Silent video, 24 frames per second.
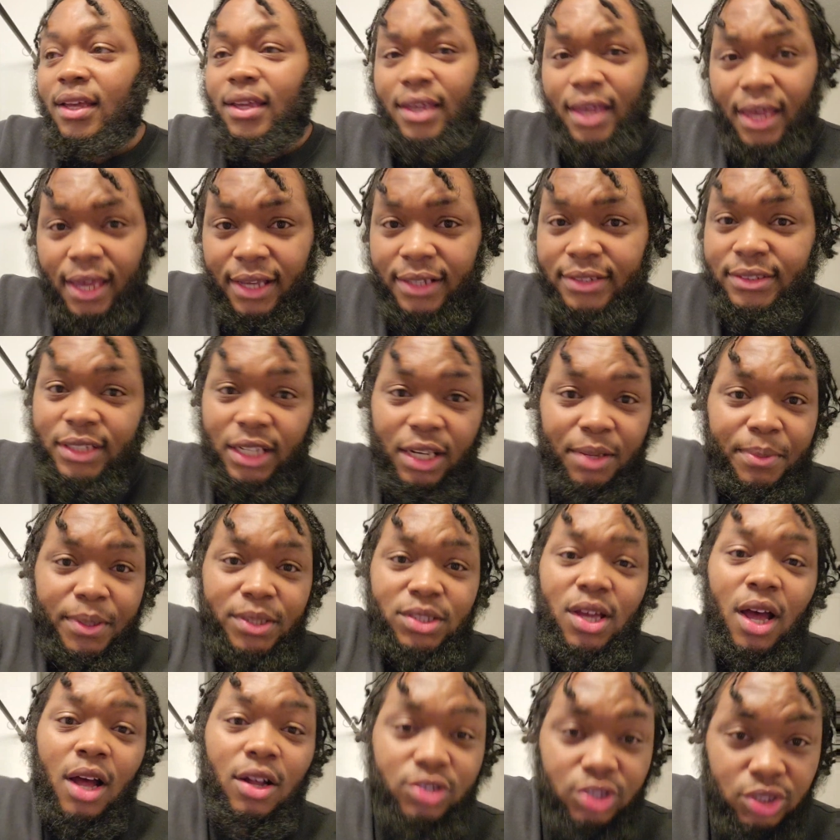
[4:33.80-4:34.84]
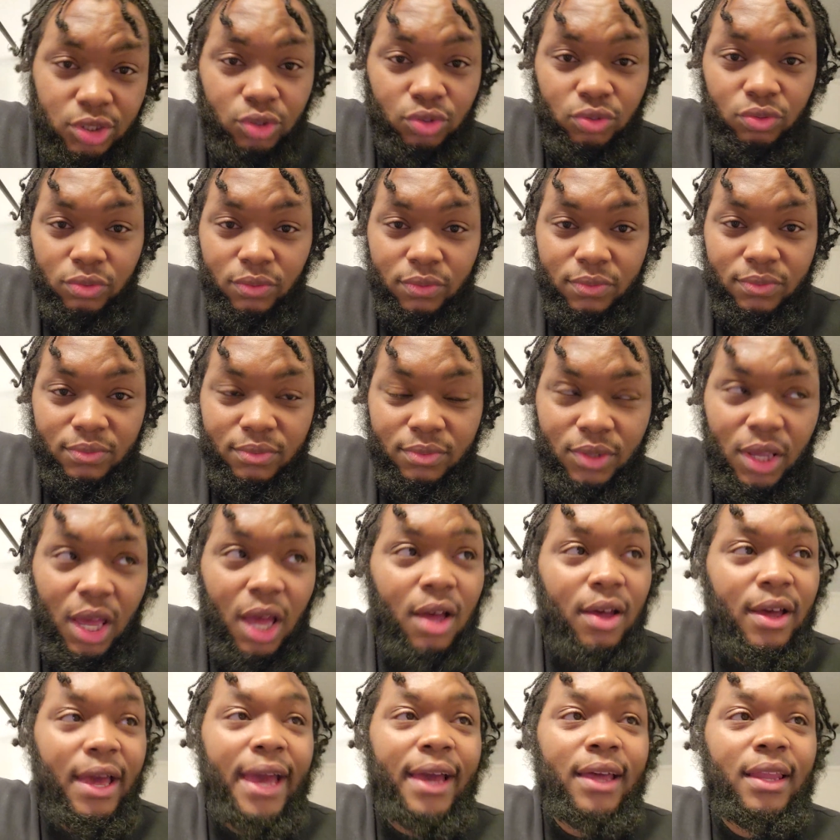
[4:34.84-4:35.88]
Kids need to be talked to.
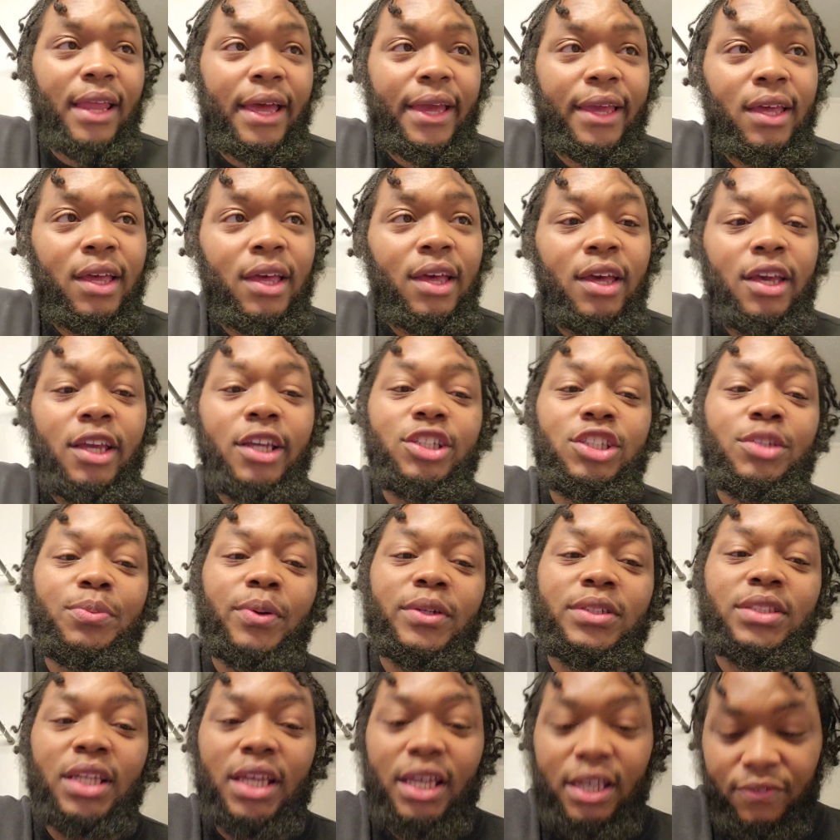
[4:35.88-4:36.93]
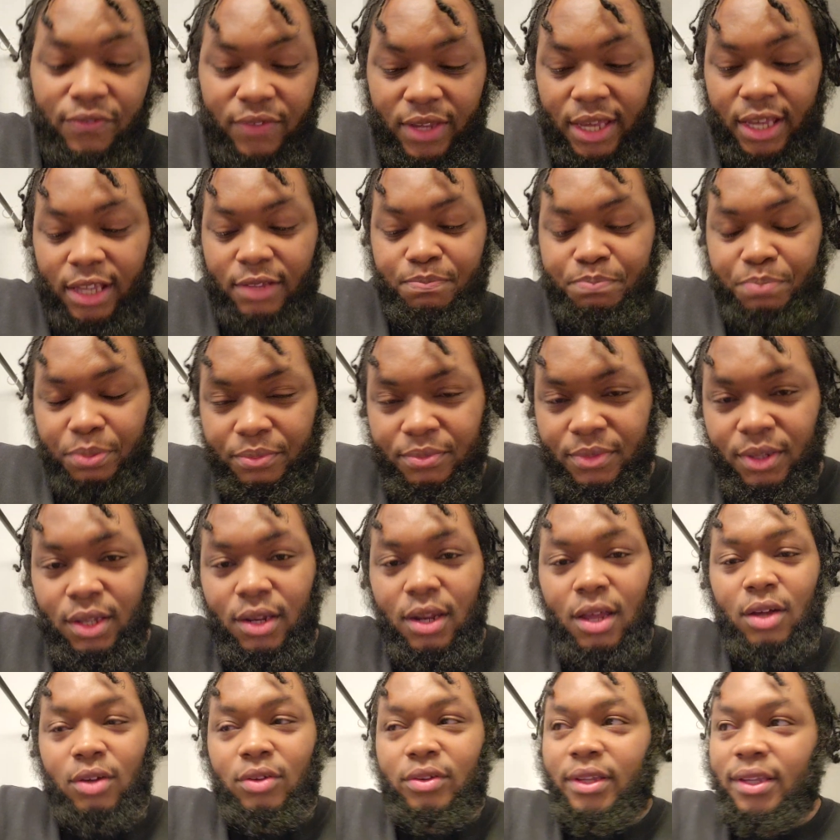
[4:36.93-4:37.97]
Y'all act like you're supposed to give kids, you
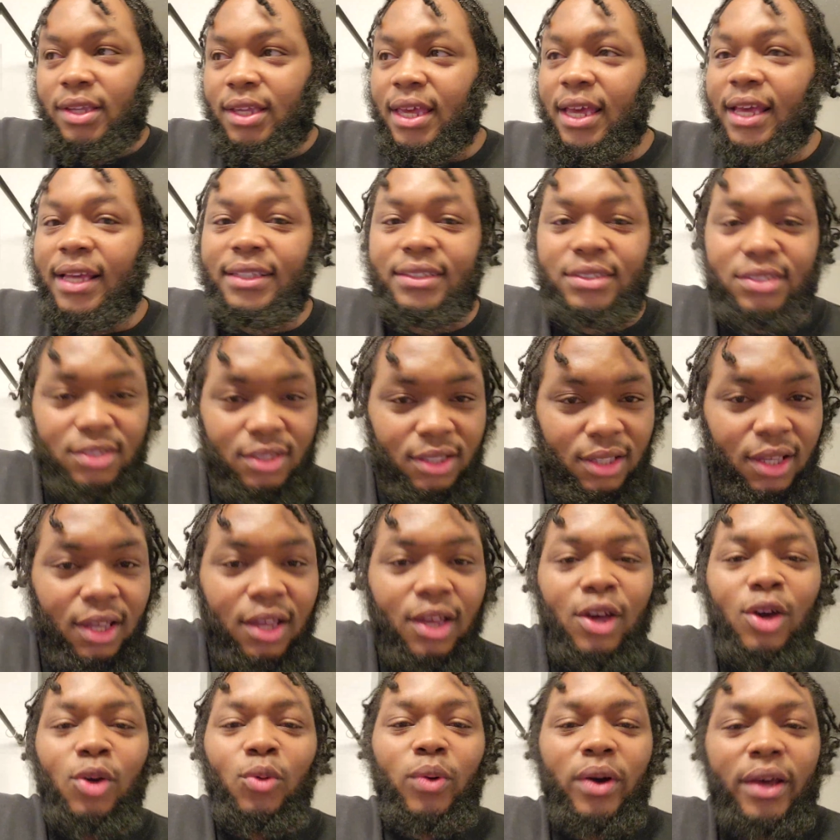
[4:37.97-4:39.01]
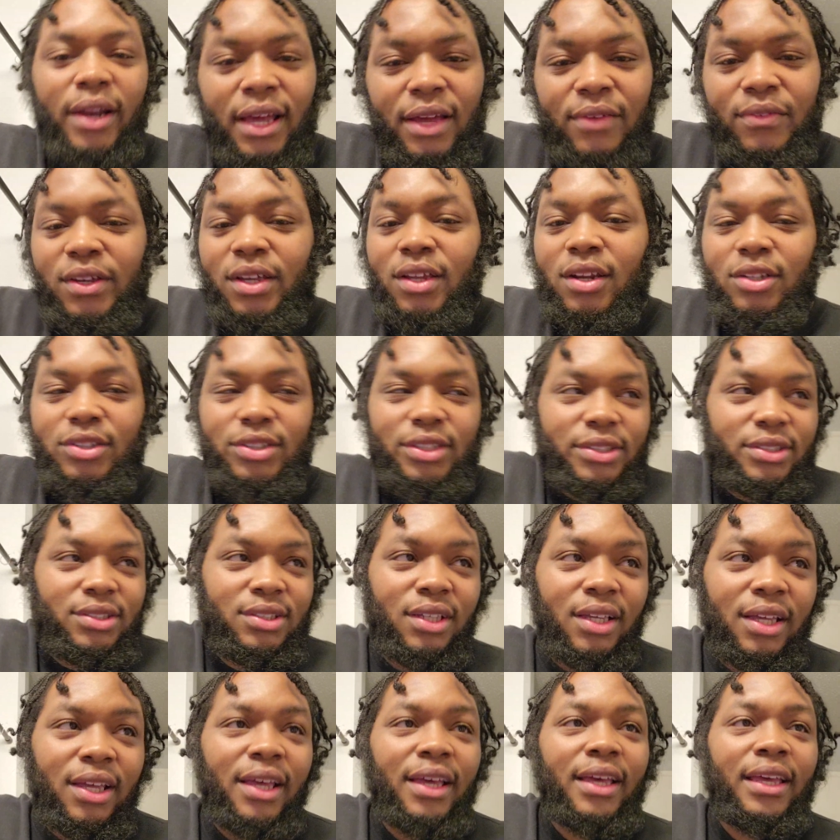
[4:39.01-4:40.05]
know, kids whatever, you know,
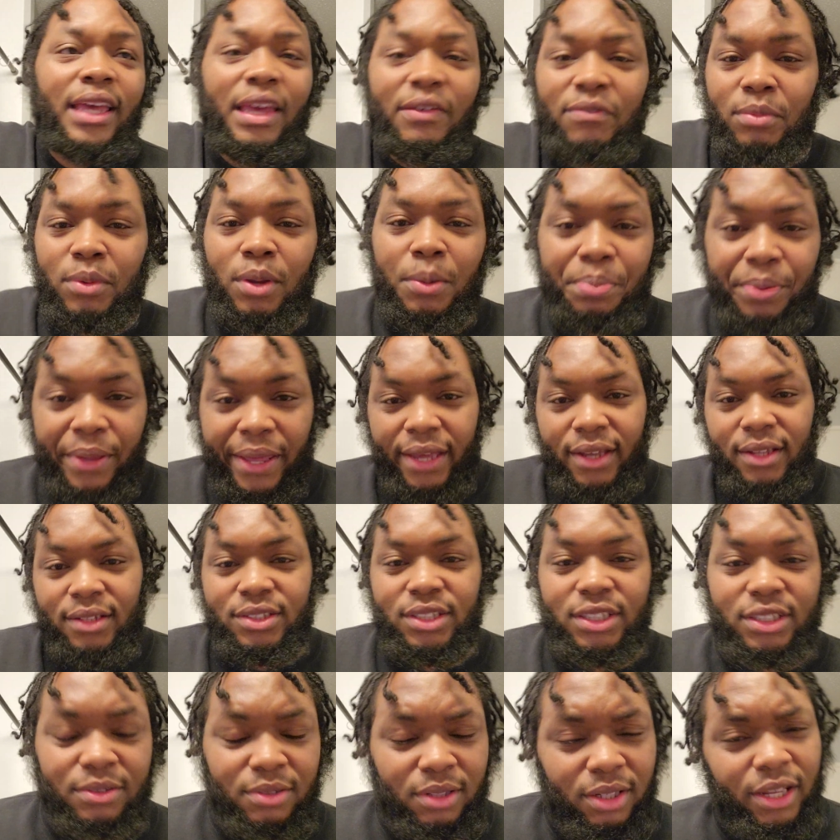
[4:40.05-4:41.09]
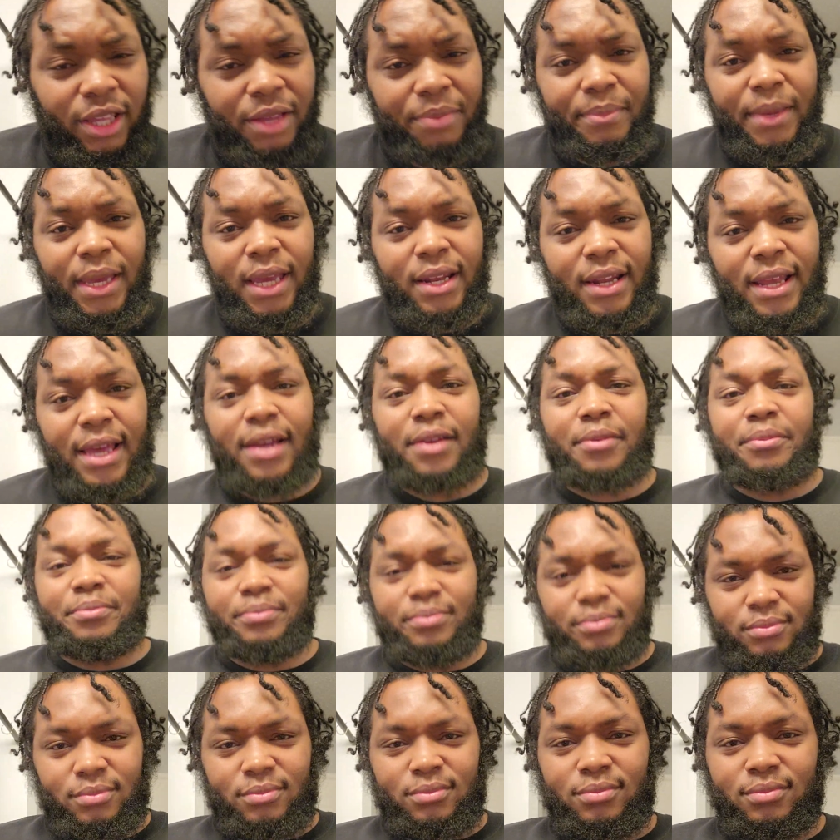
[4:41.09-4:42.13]
just give them a plate and just look mean at them.
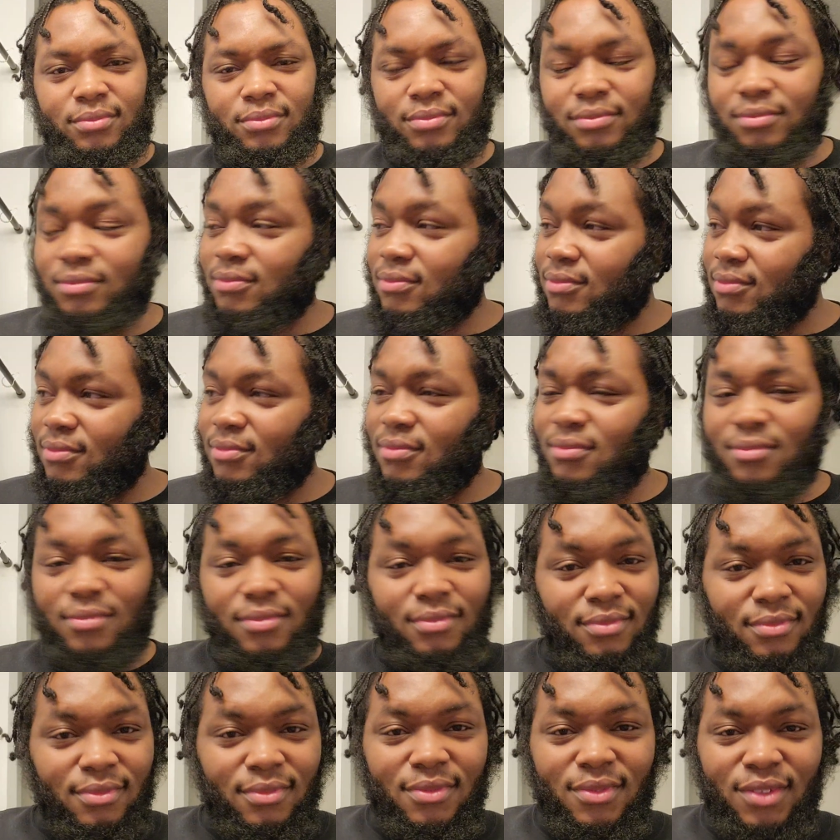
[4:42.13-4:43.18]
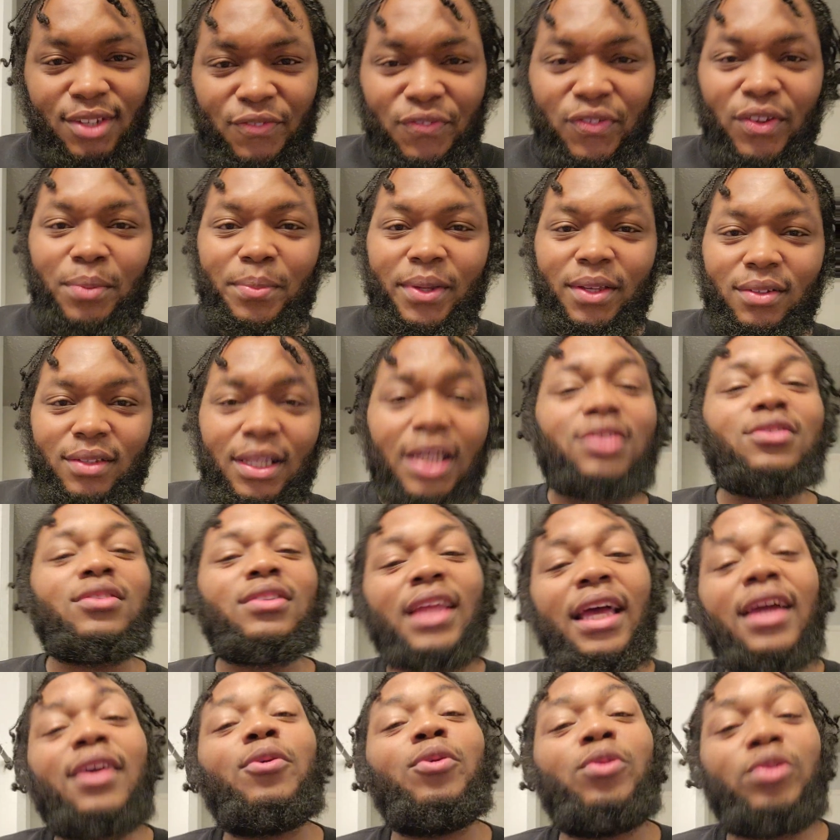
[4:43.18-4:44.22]
You feel me? That
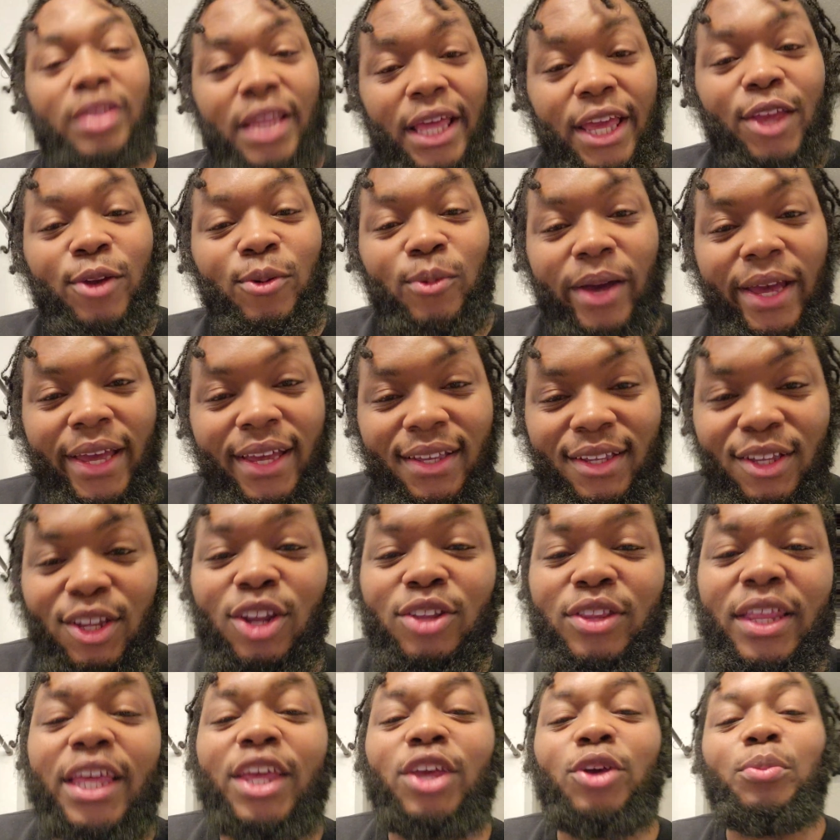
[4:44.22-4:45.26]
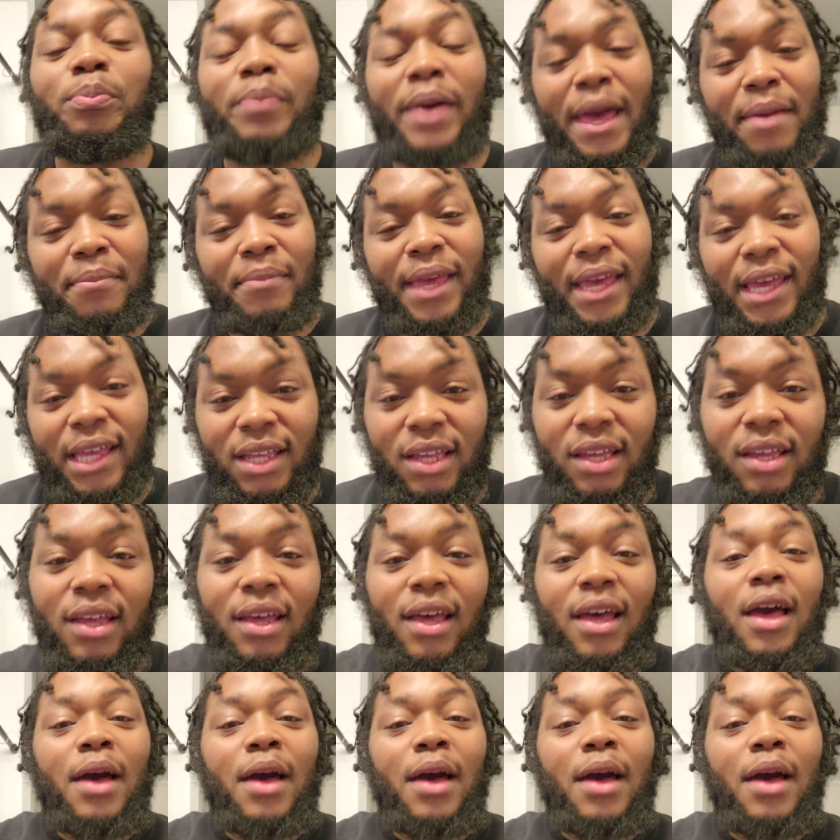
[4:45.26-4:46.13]
was, thank you, thank you, Wayne. You know, thank you, Batman.